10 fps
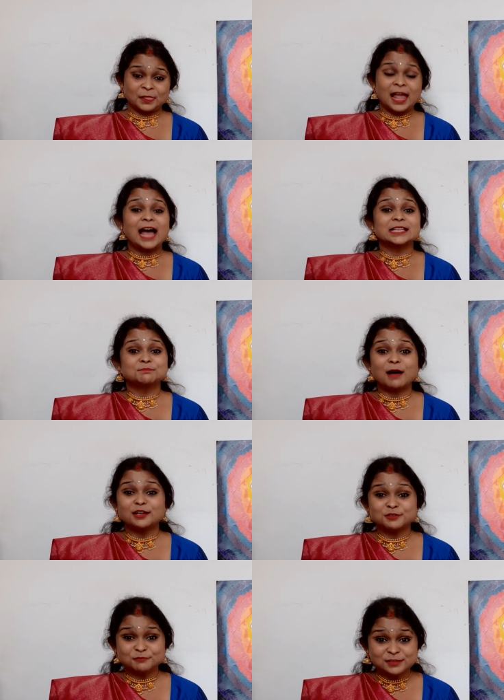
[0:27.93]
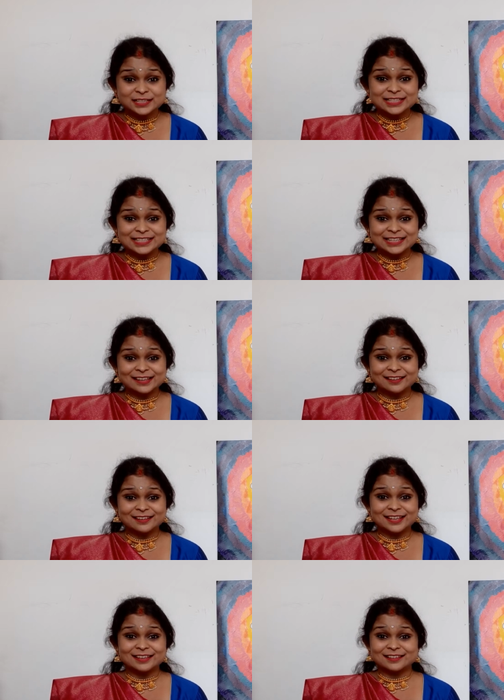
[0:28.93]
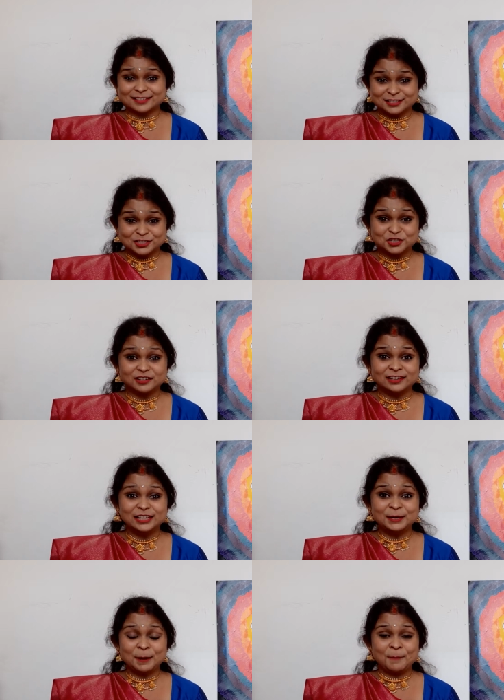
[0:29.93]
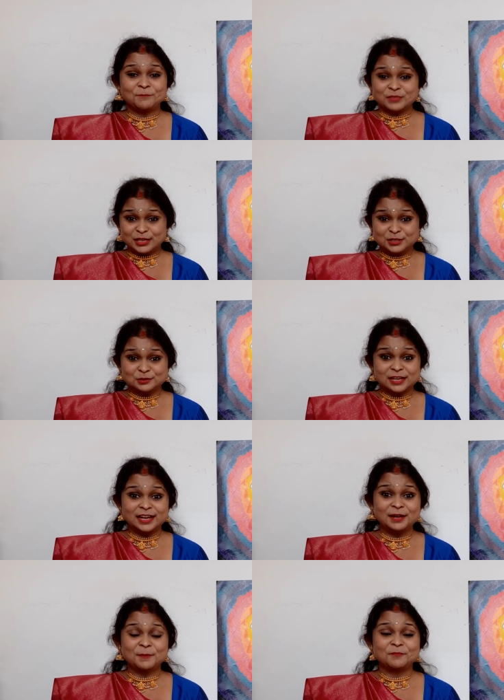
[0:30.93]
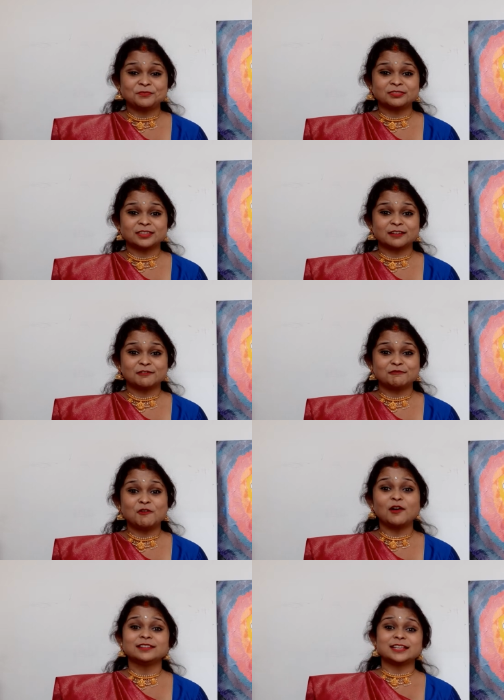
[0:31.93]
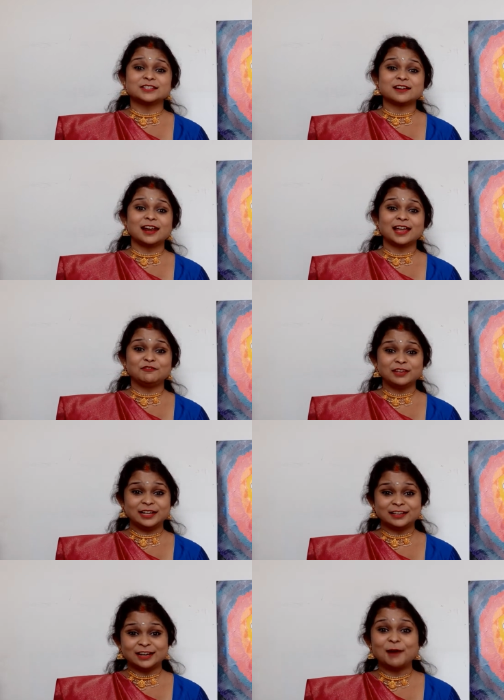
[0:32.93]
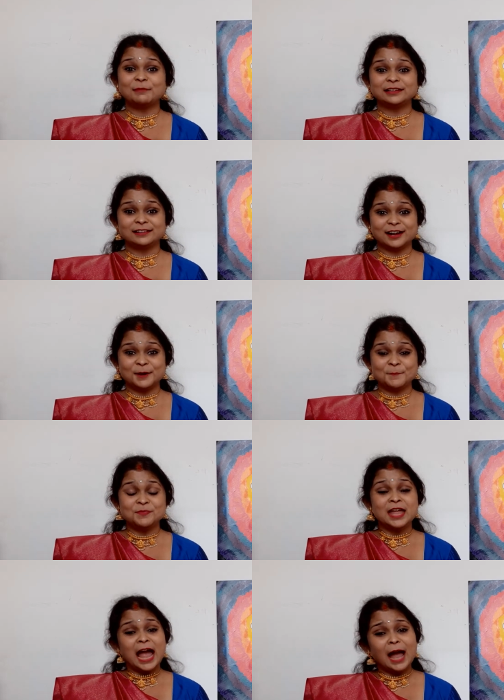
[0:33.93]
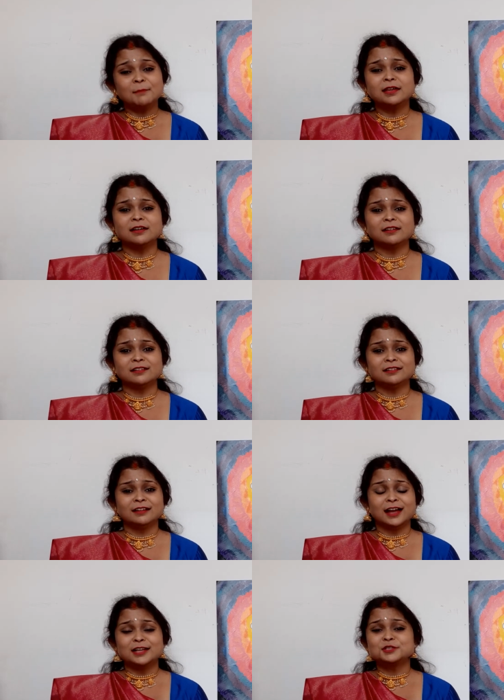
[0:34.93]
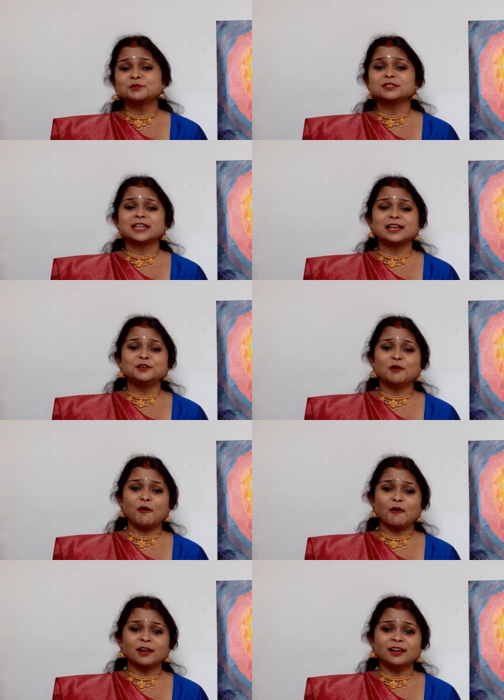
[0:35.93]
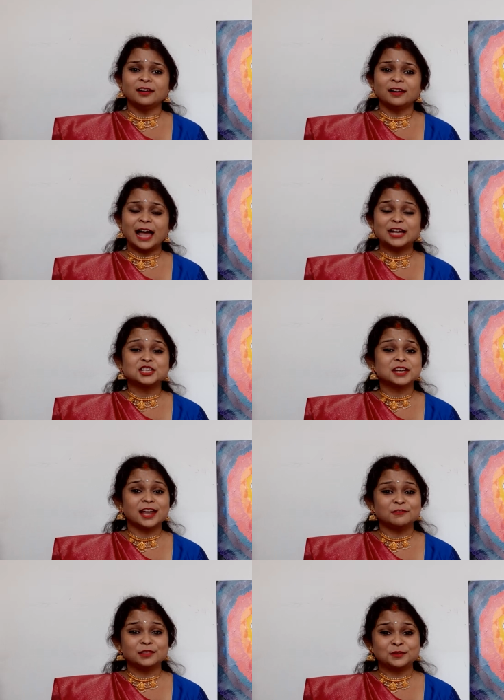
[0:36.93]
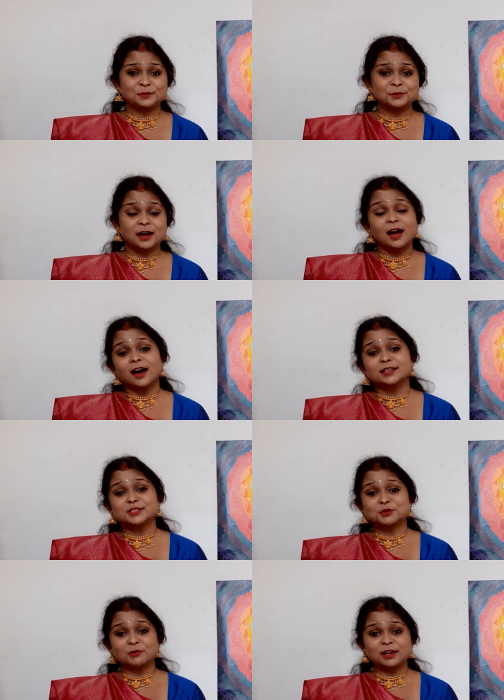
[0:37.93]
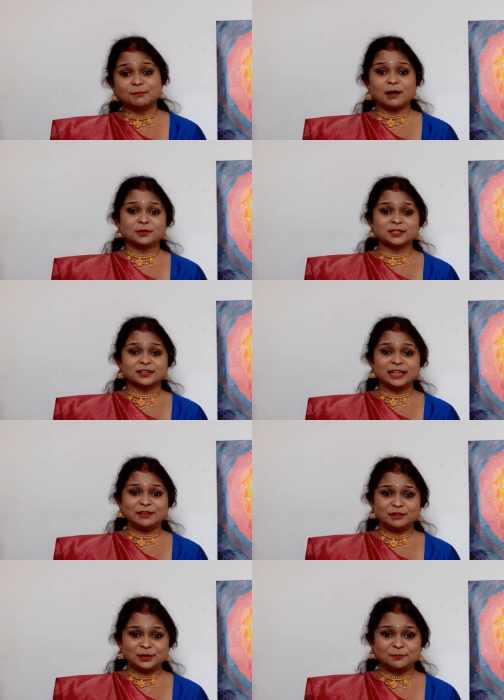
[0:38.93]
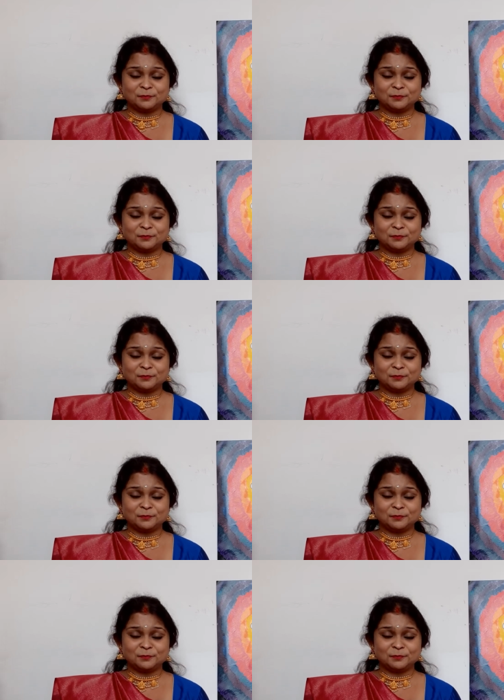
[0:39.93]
As part of this journey, today, for Dasra Life E-Kala Mandira, I am here to tell you all and share with you a story about a Devi.